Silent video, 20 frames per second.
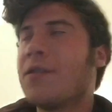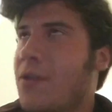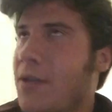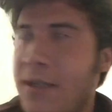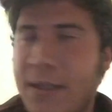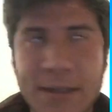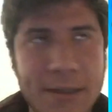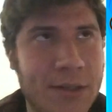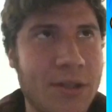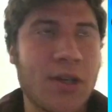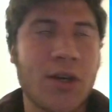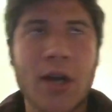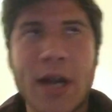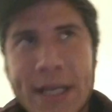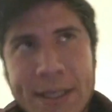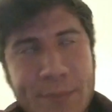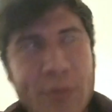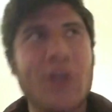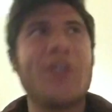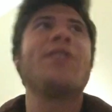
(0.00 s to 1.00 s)
Jesus
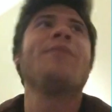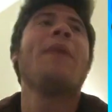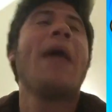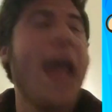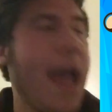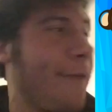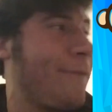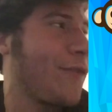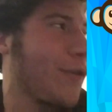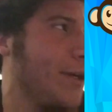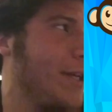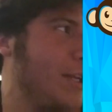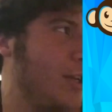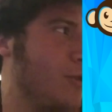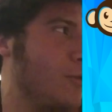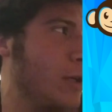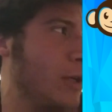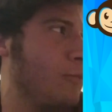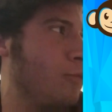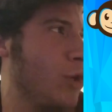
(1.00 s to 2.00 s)
Christ, put some effort
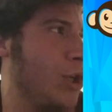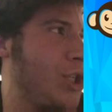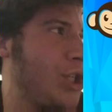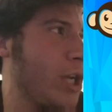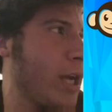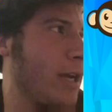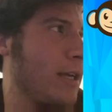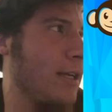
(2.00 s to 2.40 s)
into it, would